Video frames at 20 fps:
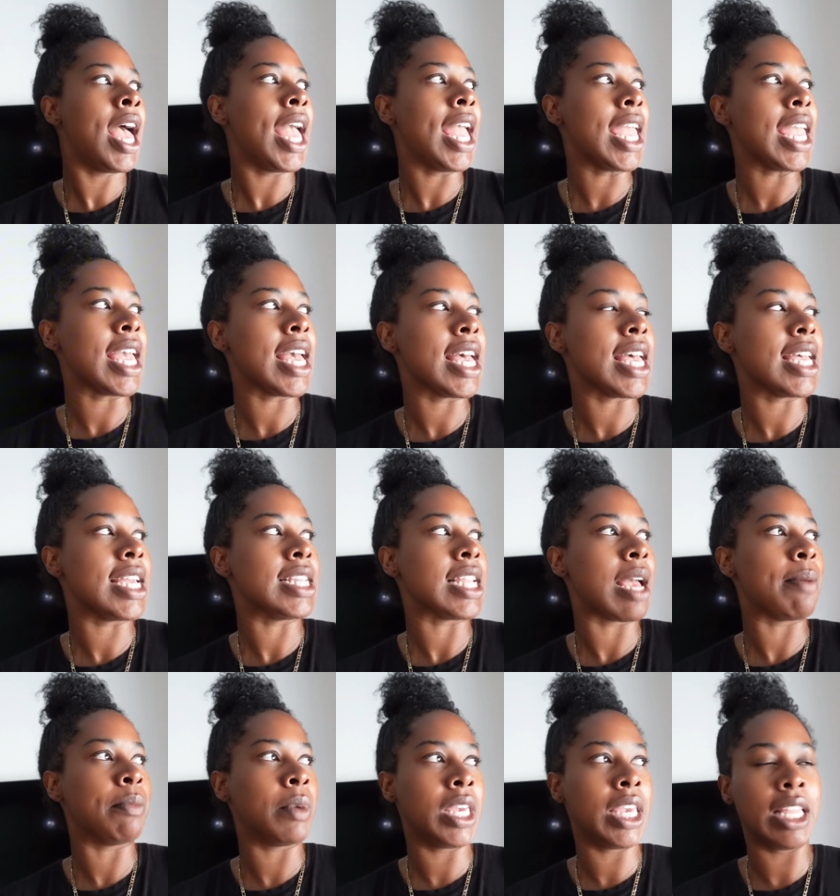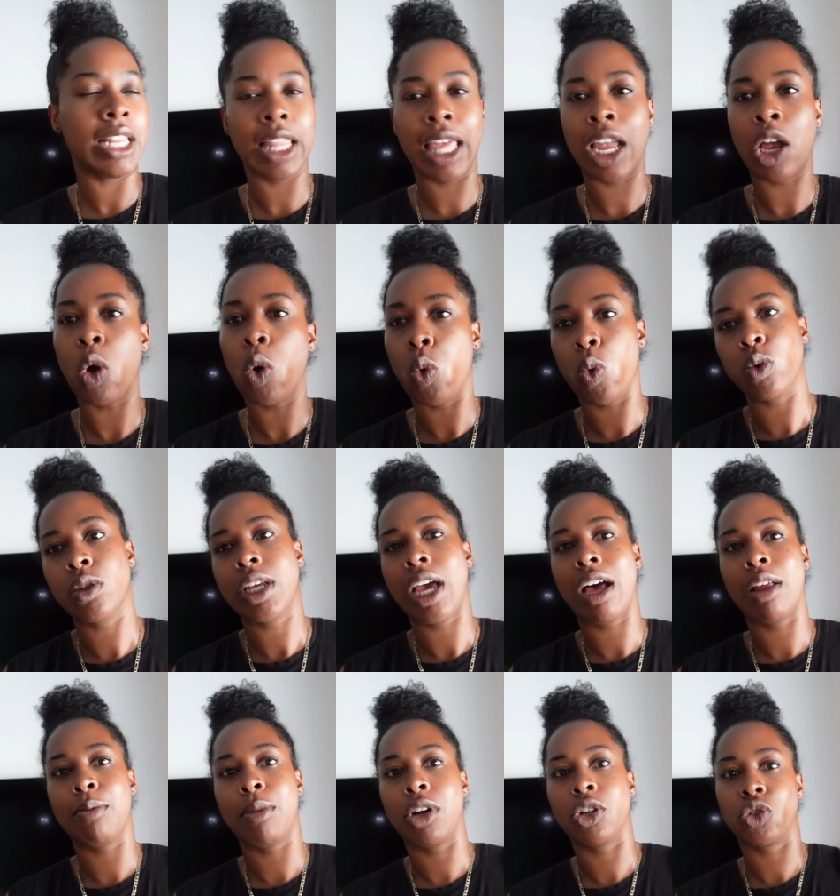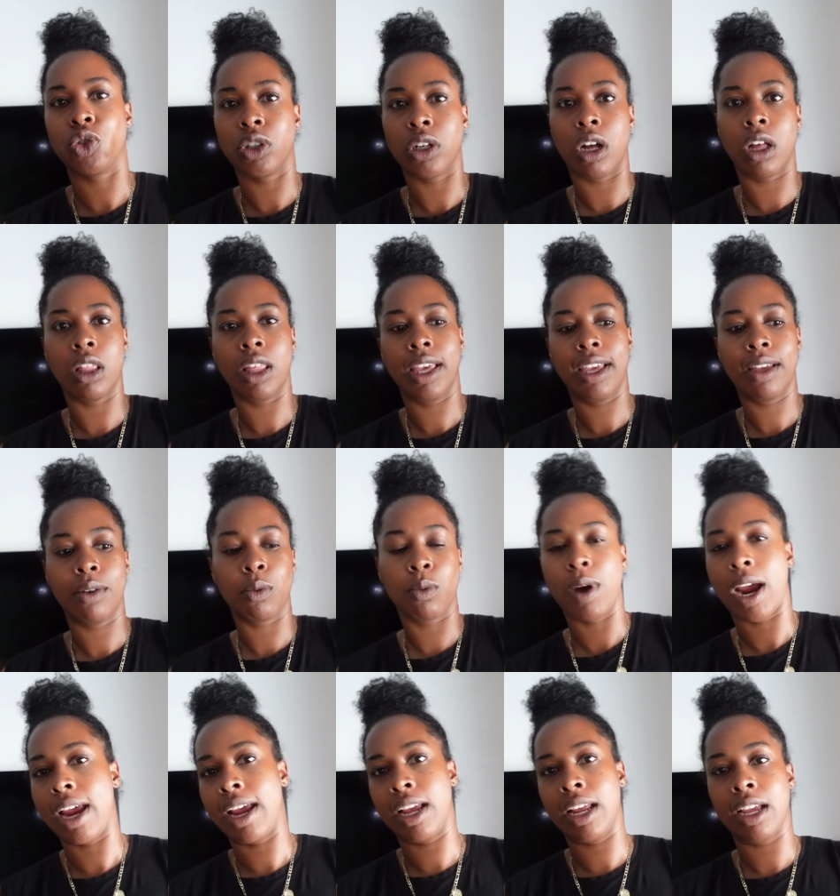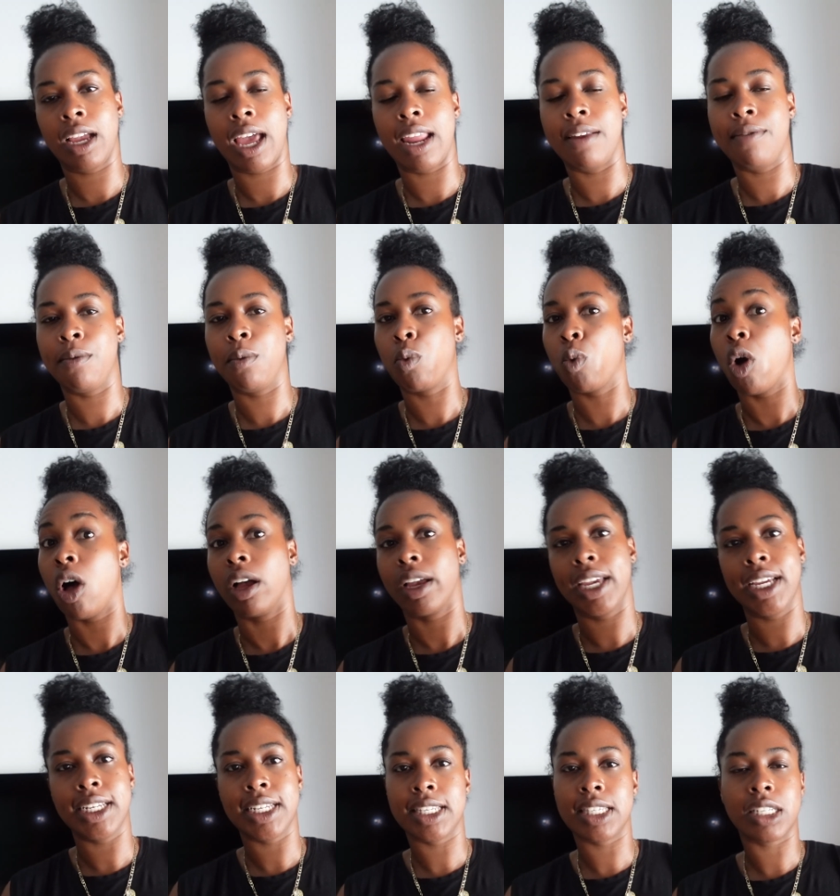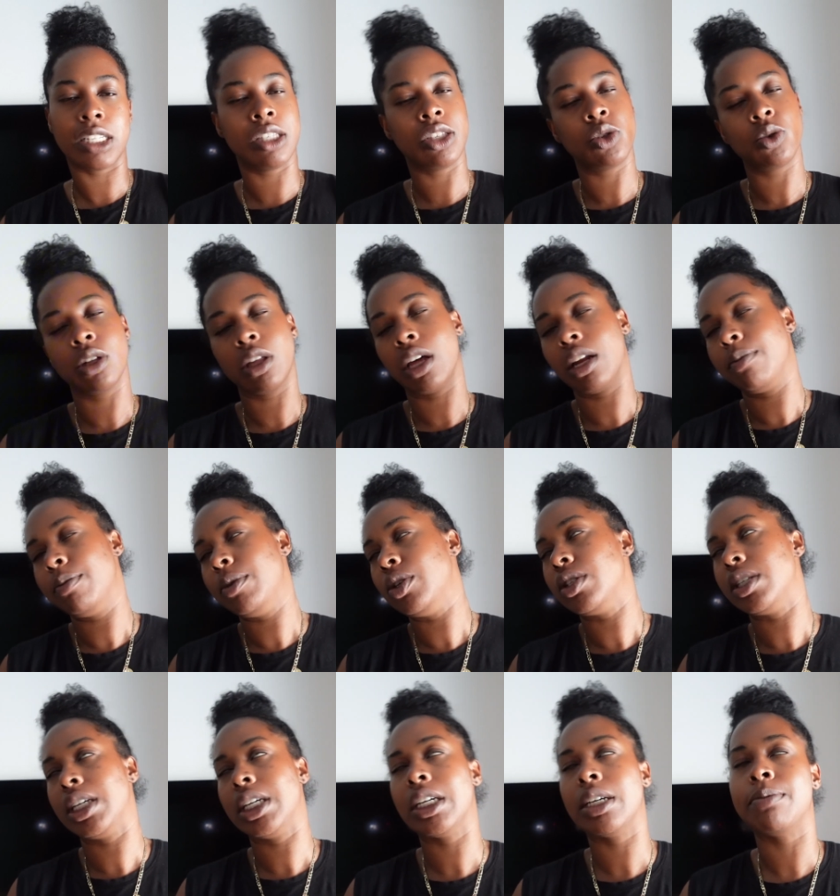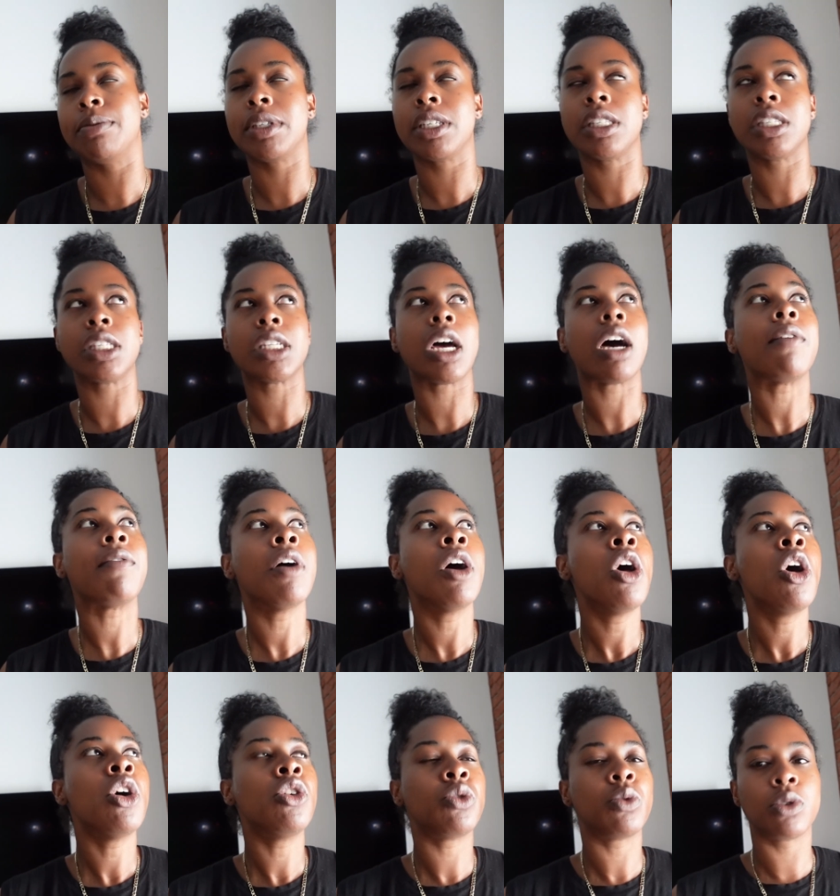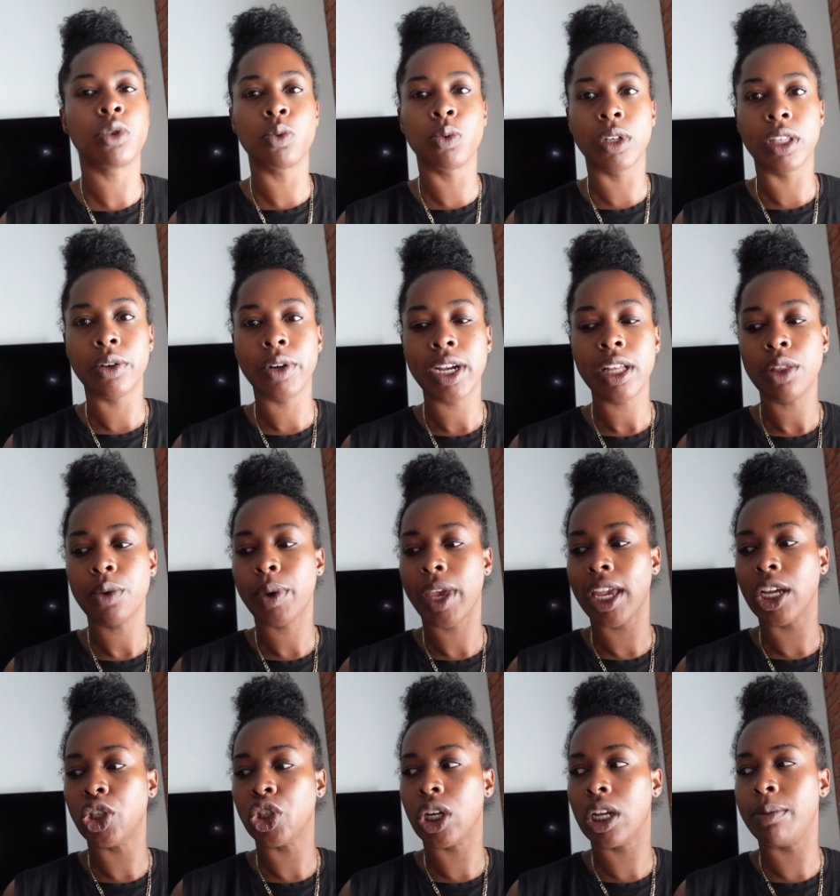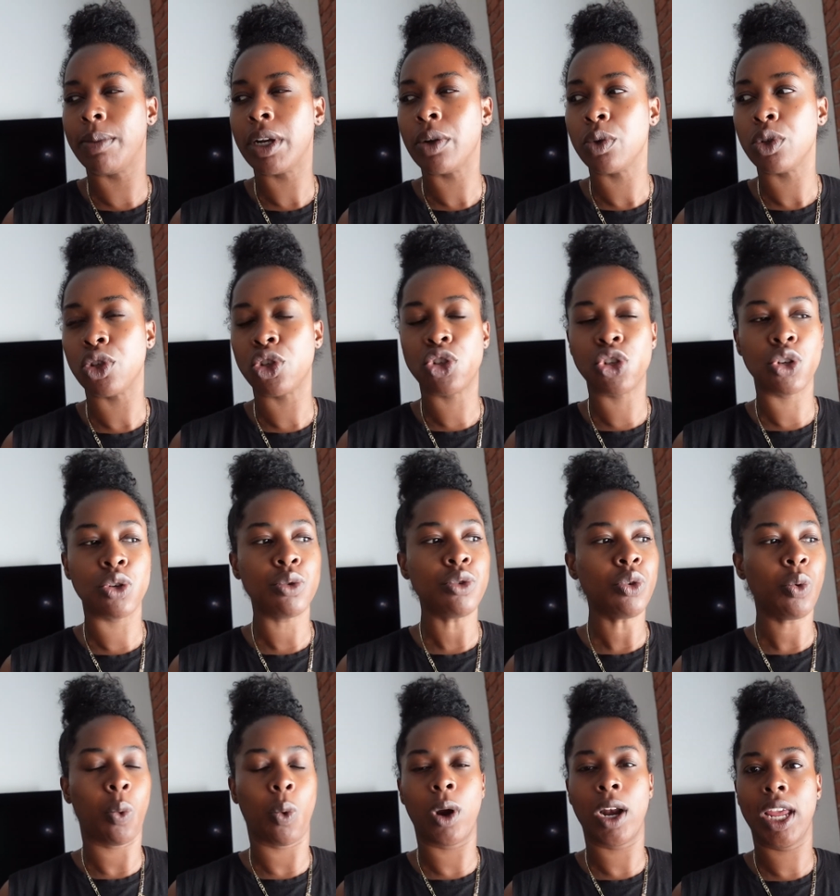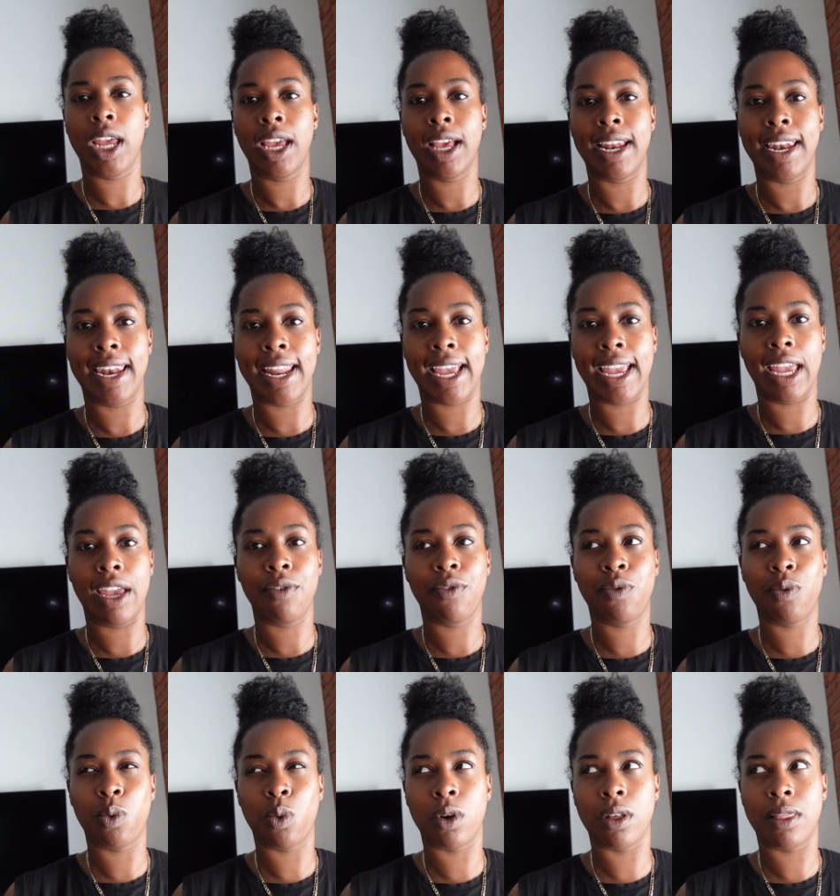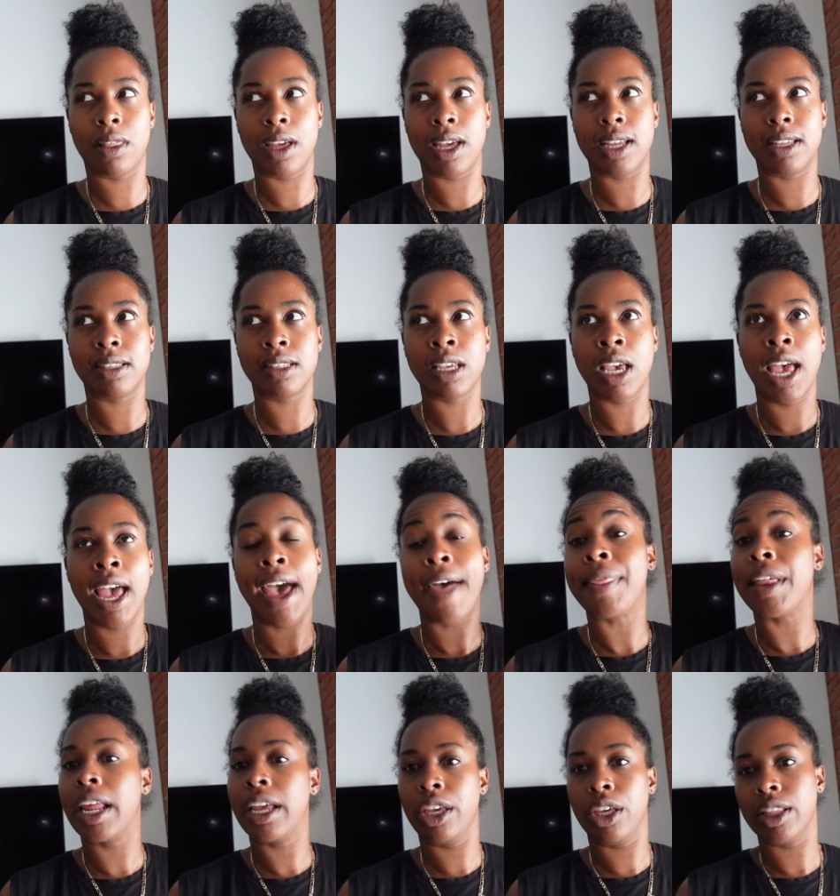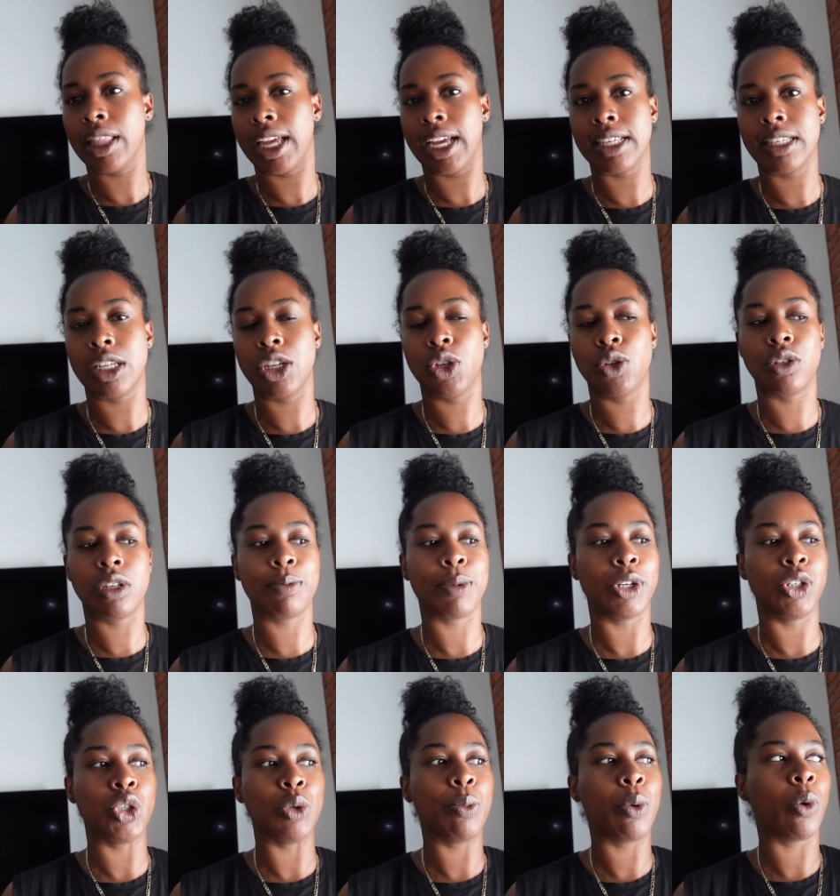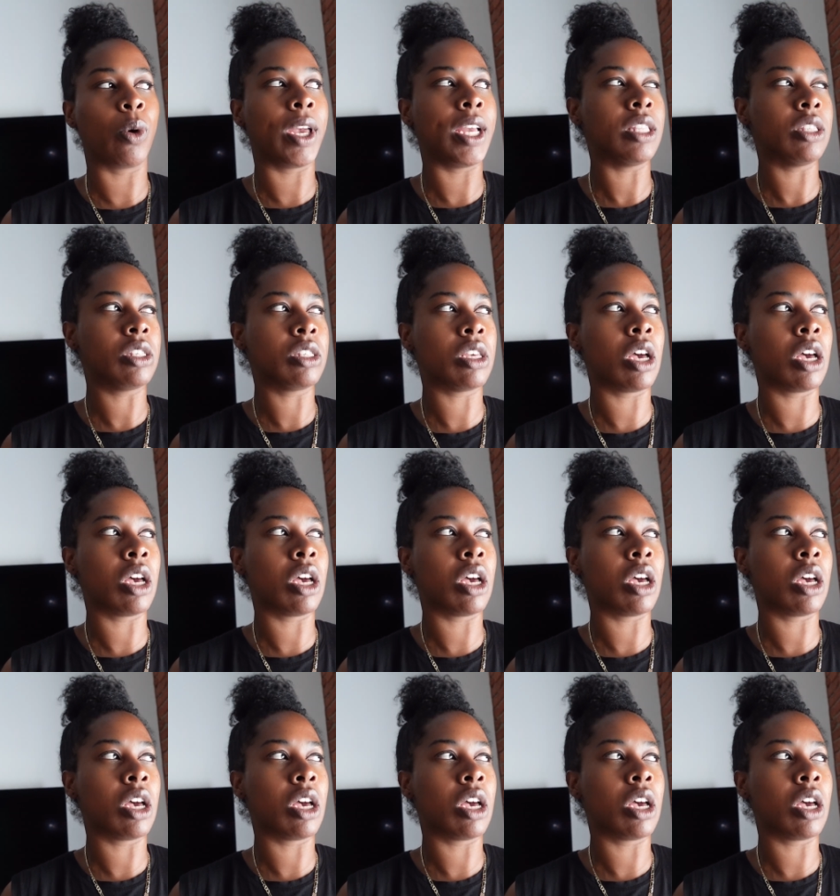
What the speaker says: And I'm in like Old Town Montreal, like right kind of walking distance to a lot of museums and stuff. So it was a really great location, but it was $220 a night for this. And then like I said, used a bunch of points.